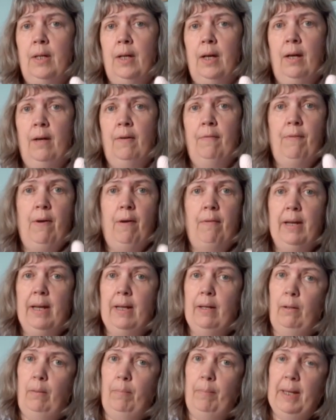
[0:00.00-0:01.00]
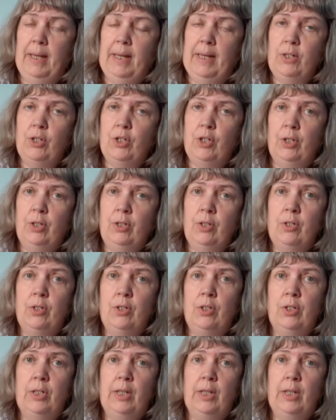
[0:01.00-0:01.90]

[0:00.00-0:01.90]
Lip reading: a very ill patient.